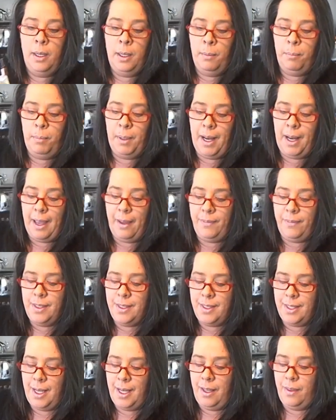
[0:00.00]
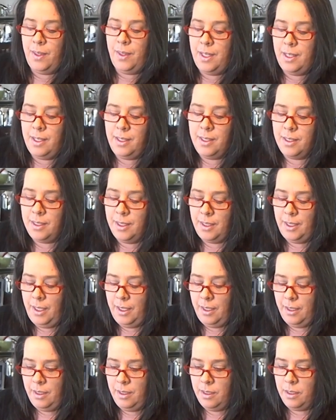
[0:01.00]
But I have to say, this
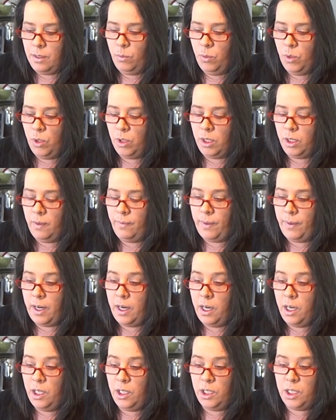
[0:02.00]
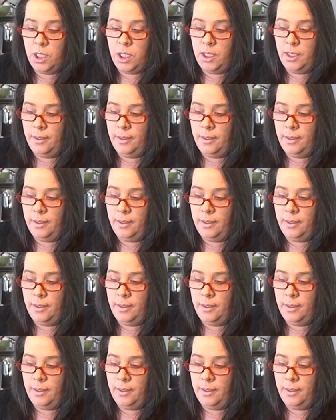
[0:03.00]
is a work of art.